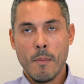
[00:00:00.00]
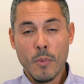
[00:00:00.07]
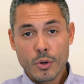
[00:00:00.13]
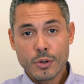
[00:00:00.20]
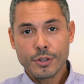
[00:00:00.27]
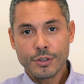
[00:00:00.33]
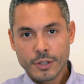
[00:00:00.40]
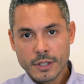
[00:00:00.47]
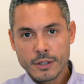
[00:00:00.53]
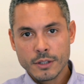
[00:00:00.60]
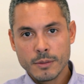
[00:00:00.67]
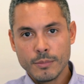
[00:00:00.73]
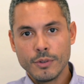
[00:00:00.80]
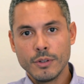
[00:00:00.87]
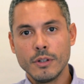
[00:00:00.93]
Motor
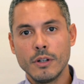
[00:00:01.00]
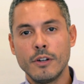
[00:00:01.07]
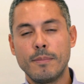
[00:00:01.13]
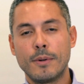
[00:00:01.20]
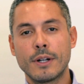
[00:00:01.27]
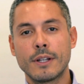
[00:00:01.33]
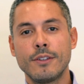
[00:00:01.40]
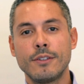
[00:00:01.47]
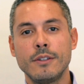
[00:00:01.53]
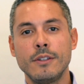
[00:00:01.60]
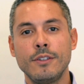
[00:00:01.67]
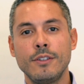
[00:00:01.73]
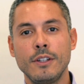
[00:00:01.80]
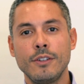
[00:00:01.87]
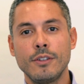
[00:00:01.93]
symptoms of
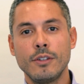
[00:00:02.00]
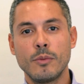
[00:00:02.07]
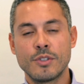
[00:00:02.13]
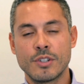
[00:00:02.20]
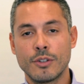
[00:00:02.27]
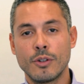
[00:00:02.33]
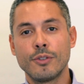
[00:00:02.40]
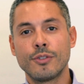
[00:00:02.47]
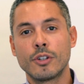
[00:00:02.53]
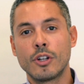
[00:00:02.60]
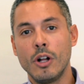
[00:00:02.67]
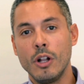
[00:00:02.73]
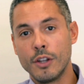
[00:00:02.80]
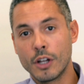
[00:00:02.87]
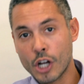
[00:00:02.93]
Parkinson's disease, which are also
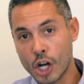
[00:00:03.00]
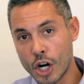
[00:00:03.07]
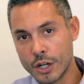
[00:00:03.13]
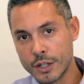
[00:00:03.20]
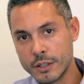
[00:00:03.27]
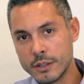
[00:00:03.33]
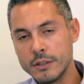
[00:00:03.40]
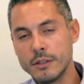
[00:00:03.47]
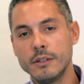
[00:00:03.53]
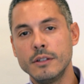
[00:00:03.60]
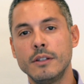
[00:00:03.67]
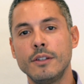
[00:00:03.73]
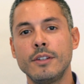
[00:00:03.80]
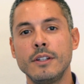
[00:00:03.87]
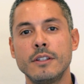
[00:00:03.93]
called the cardinal
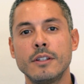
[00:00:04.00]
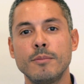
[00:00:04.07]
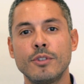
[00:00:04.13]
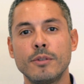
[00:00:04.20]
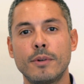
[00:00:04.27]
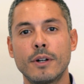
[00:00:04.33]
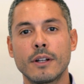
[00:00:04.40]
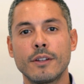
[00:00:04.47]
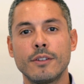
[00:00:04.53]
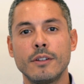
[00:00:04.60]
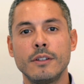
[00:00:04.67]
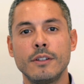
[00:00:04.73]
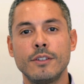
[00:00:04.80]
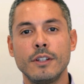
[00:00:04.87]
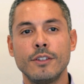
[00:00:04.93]
symptoms of
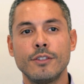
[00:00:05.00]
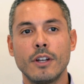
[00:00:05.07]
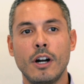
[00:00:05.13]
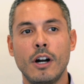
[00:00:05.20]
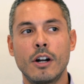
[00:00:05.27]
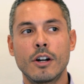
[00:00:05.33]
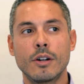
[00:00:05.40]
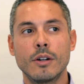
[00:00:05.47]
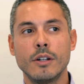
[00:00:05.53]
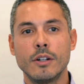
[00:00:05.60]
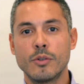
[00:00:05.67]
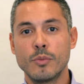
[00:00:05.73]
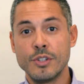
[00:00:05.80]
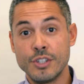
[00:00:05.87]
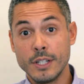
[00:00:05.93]
Parkinson's disease, are
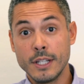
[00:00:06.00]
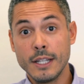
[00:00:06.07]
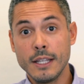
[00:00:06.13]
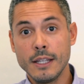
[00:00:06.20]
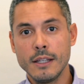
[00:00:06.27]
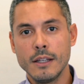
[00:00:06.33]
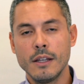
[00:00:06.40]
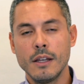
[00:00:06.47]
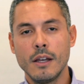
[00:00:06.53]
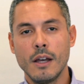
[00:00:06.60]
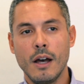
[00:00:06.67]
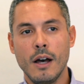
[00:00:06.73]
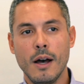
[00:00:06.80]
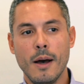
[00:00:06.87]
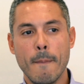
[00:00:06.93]
rigidity,
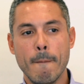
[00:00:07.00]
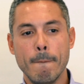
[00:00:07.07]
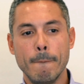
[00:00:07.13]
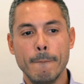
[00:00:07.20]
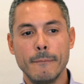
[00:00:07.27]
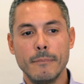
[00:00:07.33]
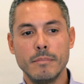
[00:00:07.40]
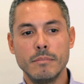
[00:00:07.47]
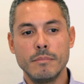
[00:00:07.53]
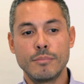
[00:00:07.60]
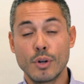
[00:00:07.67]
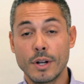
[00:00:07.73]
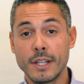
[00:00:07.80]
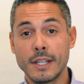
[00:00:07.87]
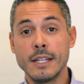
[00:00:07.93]

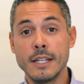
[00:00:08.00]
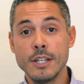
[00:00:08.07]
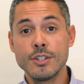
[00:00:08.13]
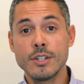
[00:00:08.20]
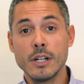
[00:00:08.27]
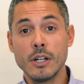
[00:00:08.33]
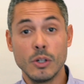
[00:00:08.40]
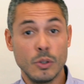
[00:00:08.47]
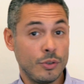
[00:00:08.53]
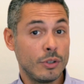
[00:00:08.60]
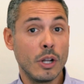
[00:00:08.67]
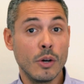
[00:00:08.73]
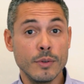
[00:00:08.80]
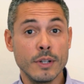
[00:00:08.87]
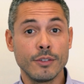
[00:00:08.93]
bradykinesia, or
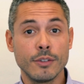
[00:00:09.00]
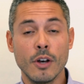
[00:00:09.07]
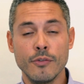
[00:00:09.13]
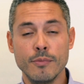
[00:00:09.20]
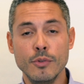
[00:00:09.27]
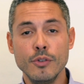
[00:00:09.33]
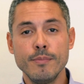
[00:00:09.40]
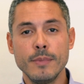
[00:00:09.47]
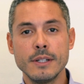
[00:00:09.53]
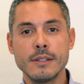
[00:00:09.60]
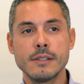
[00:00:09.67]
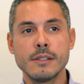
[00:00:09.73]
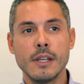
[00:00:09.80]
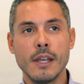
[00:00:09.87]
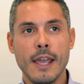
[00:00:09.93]
slowness of
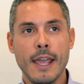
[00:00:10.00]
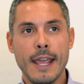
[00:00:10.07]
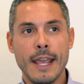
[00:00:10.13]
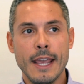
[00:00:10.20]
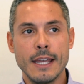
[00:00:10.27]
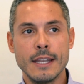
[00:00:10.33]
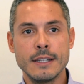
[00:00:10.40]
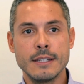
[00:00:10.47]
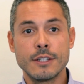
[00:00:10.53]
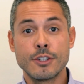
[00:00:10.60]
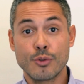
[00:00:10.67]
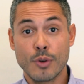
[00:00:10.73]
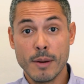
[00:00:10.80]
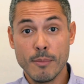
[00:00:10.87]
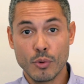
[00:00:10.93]
movement,
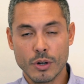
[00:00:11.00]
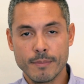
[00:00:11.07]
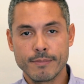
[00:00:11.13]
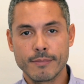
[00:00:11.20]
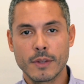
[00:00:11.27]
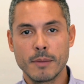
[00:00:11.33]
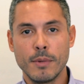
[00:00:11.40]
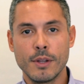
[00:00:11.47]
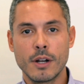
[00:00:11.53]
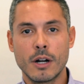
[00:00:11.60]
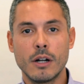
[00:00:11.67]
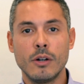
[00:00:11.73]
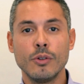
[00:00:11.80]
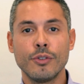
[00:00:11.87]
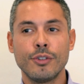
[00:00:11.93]
and tremor. But
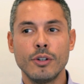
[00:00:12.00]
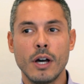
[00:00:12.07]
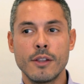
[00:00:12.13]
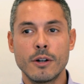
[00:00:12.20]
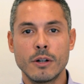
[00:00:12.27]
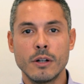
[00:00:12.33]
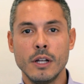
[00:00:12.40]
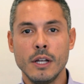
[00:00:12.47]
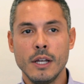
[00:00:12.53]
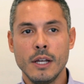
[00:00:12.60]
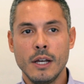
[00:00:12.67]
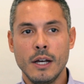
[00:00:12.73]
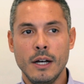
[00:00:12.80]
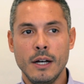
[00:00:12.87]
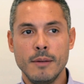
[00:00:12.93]
there are also other
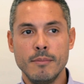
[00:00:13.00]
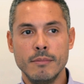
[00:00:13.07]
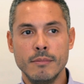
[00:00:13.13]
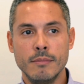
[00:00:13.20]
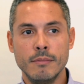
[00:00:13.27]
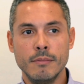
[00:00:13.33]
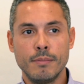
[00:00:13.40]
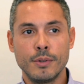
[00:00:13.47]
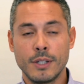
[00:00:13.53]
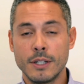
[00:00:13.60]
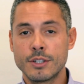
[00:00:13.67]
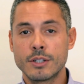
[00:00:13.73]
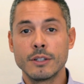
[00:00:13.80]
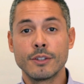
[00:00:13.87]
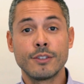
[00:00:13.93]

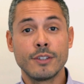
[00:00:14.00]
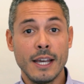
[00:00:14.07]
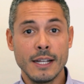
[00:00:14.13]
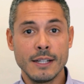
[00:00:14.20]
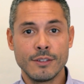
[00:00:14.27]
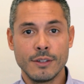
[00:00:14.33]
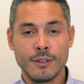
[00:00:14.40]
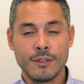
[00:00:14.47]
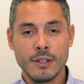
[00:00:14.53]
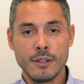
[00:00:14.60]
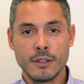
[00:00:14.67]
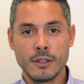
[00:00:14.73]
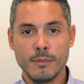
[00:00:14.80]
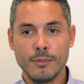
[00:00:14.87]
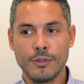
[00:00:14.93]
potential signs and
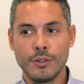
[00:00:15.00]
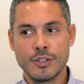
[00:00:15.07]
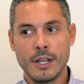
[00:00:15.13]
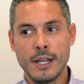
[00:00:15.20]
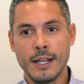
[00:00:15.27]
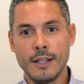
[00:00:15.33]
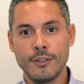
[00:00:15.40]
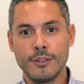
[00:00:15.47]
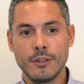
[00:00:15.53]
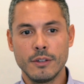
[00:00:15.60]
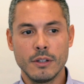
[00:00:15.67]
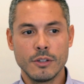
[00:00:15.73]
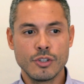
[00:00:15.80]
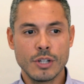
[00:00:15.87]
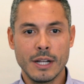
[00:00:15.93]
symptoms, such
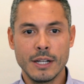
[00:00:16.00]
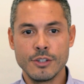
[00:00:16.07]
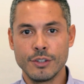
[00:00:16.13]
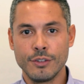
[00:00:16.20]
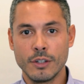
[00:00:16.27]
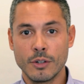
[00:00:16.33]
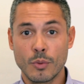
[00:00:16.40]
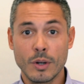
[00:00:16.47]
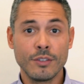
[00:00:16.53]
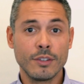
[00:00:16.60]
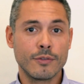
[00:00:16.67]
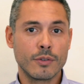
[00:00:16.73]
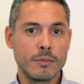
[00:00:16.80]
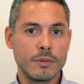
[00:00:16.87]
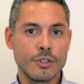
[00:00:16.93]
as challenges in
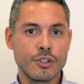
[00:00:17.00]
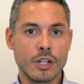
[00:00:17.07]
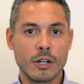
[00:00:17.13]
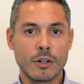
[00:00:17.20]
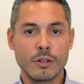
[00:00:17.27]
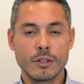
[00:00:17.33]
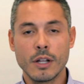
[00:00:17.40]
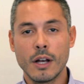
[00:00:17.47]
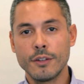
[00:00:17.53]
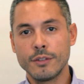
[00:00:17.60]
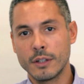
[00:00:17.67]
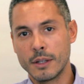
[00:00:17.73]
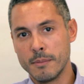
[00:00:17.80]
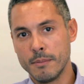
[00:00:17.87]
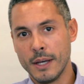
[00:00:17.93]
raising from the chair, or
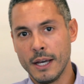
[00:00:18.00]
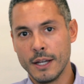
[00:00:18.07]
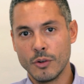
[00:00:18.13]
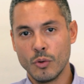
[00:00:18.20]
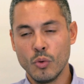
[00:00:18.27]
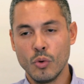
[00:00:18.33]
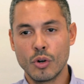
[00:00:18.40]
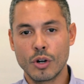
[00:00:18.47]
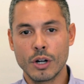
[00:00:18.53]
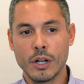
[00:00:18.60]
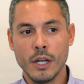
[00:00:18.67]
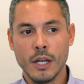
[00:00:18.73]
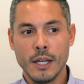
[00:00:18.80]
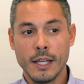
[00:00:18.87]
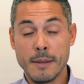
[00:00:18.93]
tossing in bed,
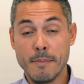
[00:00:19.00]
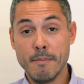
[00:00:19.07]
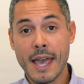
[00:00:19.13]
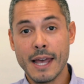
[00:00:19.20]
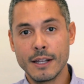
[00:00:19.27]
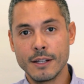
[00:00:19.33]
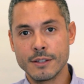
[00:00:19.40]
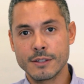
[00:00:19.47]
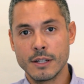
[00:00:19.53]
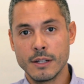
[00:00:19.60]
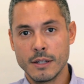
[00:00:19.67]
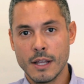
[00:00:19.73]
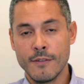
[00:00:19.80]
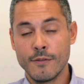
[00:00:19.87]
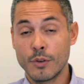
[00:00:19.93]
or imbalance
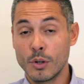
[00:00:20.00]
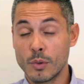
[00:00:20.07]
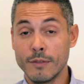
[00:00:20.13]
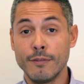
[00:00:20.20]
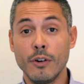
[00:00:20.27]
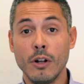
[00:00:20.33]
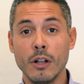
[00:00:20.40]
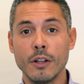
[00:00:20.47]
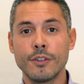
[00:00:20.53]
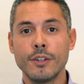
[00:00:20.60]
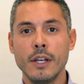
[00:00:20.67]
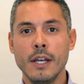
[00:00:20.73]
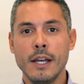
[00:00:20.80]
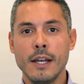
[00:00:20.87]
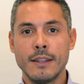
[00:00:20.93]
and frequent
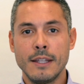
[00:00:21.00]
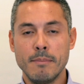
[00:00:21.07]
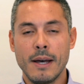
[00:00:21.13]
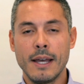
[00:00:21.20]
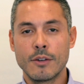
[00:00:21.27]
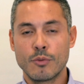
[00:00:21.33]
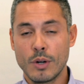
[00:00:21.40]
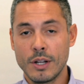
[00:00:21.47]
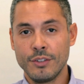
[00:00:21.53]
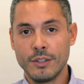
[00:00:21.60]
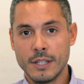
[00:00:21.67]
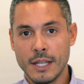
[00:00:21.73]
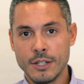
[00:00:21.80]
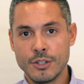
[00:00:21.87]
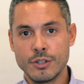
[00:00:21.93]
falls that might raise
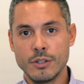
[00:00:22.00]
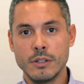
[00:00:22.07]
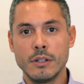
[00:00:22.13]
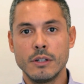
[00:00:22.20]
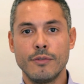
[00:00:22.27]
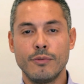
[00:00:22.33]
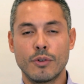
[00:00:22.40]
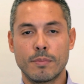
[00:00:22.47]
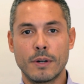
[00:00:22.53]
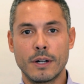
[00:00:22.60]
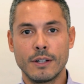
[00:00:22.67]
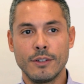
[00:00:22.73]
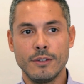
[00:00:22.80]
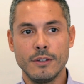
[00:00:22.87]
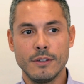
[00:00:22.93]
attention for
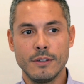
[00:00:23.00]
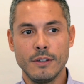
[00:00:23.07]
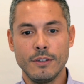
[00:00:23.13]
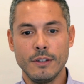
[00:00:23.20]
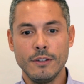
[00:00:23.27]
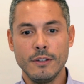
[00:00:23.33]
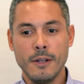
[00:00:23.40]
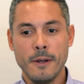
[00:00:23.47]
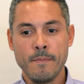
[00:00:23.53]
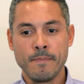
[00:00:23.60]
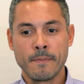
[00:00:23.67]
Parkinson's disease.